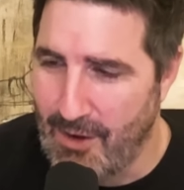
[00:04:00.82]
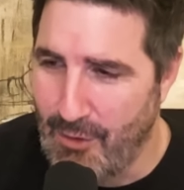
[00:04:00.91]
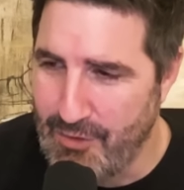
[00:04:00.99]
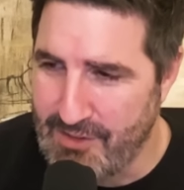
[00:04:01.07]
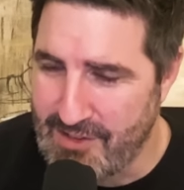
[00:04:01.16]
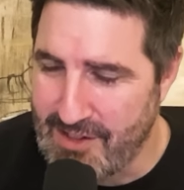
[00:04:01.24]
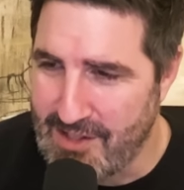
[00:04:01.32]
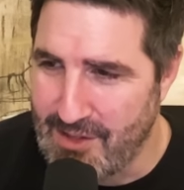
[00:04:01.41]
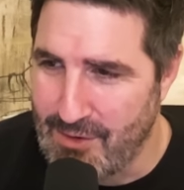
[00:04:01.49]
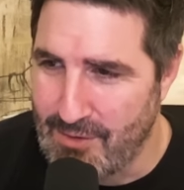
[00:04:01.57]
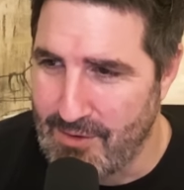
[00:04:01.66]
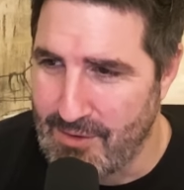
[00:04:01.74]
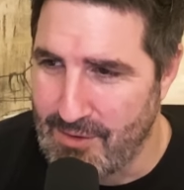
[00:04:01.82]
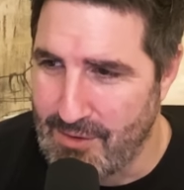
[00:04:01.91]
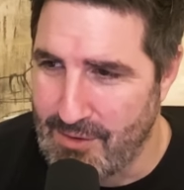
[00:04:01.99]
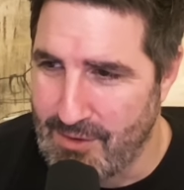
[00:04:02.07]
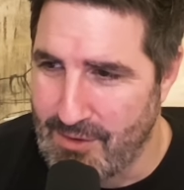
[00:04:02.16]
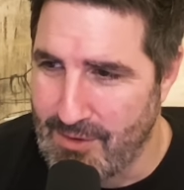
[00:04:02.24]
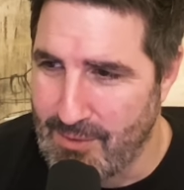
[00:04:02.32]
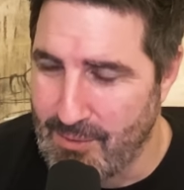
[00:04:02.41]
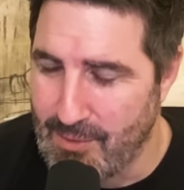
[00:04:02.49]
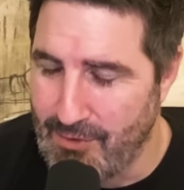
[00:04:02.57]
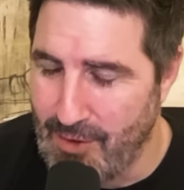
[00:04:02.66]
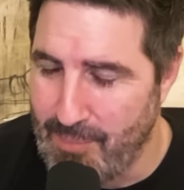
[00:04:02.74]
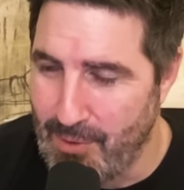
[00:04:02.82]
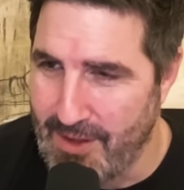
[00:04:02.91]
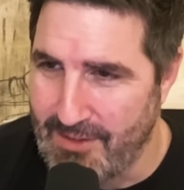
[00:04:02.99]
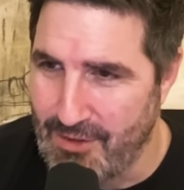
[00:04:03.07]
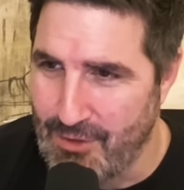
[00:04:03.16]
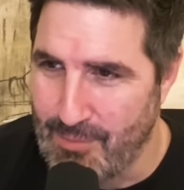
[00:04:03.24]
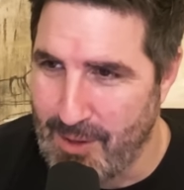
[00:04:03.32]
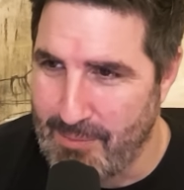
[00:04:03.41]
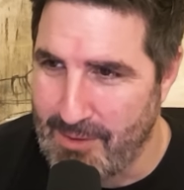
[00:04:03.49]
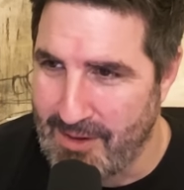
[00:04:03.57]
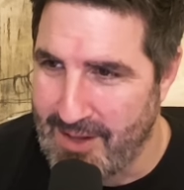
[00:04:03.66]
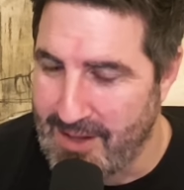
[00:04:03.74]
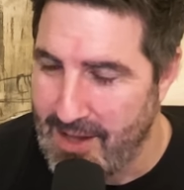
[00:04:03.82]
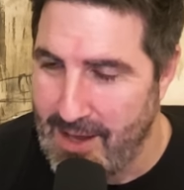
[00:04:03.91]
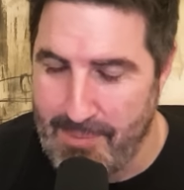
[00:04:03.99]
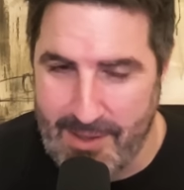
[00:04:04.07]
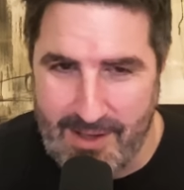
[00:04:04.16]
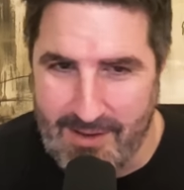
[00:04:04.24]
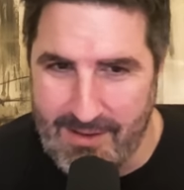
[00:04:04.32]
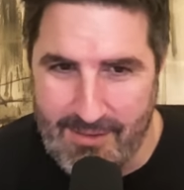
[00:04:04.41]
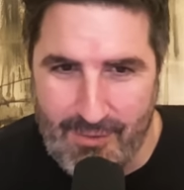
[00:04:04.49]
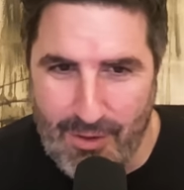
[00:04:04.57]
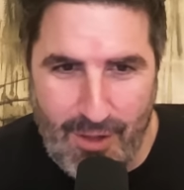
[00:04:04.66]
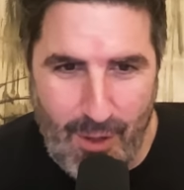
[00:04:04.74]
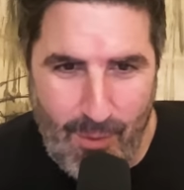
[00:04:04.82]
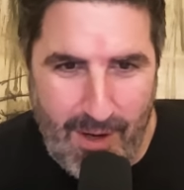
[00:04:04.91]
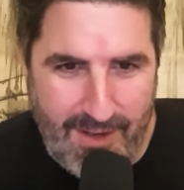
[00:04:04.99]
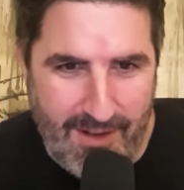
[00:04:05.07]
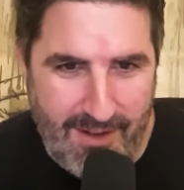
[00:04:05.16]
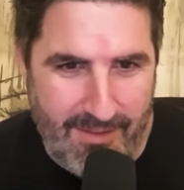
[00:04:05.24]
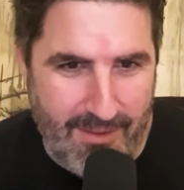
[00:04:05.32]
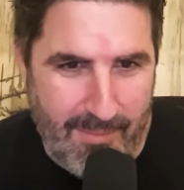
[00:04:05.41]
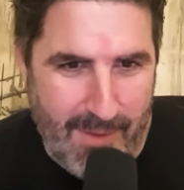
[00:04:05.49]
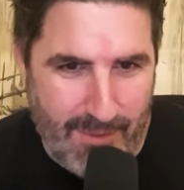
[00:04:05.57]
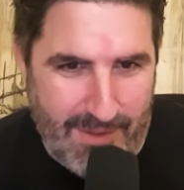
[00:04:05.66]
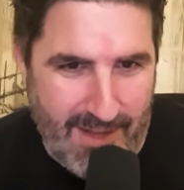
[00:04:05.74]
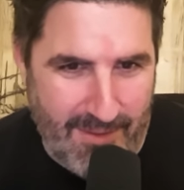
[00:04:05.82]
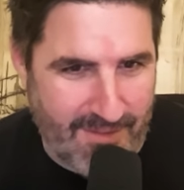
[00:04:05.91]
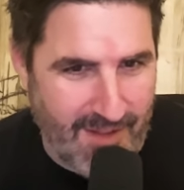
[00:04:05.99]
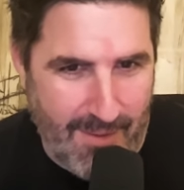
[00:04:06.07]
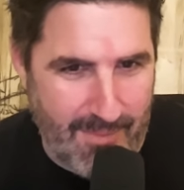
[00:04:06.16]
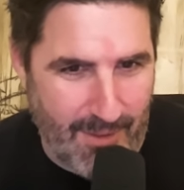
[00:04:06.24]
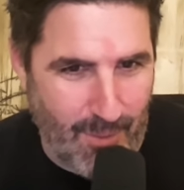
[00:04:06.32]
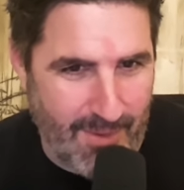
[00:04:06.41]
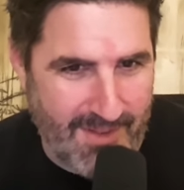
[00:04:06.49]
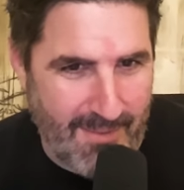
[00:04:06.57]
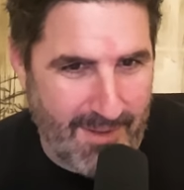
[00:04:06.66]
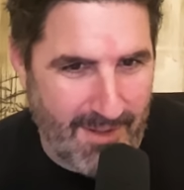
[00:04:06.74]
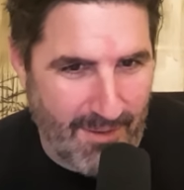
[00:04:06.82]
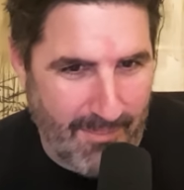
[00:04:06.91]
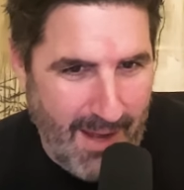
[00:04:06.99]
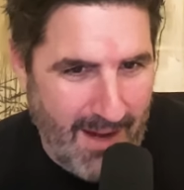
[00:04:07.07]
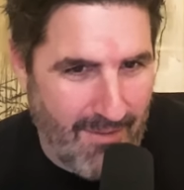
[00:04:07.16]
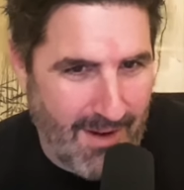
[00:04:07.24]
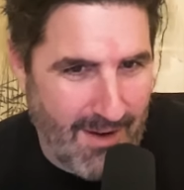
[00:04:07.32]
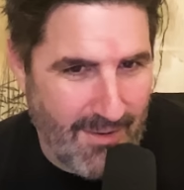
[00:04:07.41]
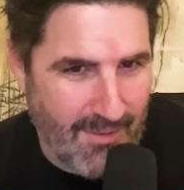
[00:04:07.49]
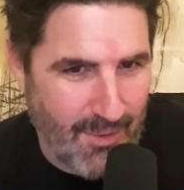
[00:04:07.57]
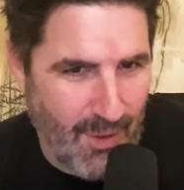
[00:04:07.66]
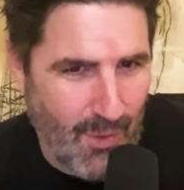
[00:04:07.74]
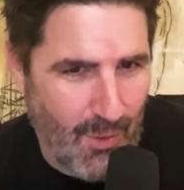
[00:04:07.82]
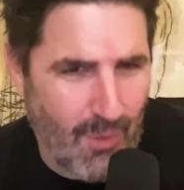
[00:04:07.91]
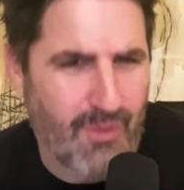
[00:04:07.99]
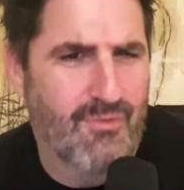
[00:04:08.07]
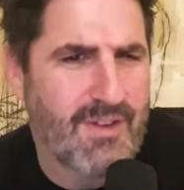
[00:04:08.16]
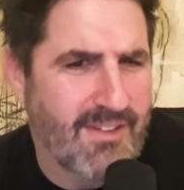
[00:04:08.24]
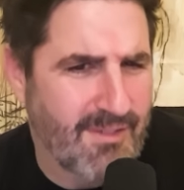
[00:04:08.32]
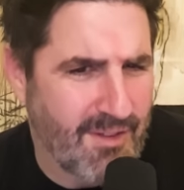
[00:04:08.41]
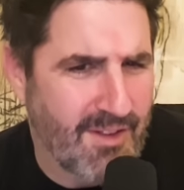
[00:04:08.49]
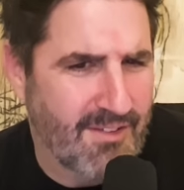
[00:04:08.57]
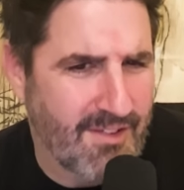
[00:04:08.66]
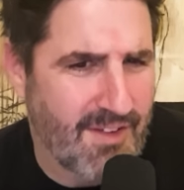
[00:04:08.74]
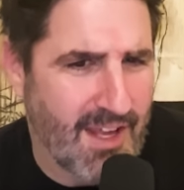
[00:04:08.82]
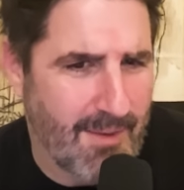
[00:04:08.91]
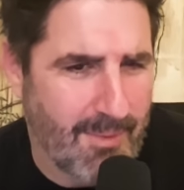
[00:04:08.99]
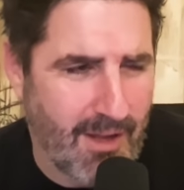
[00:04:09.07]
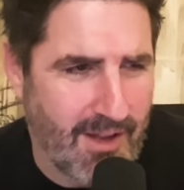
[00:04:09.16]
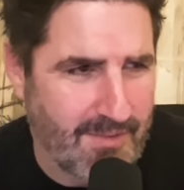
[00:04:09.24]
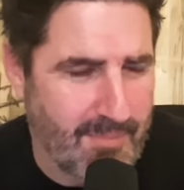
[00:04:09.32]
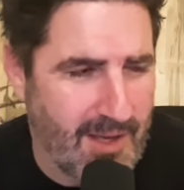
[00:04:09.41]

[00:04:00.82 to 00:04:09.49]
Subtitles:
Obviously, if I put that to you, you might be like, yeah, Pete, you've got no idea the meltdown that's coming or what's happening in the background or the reason things are stabilized.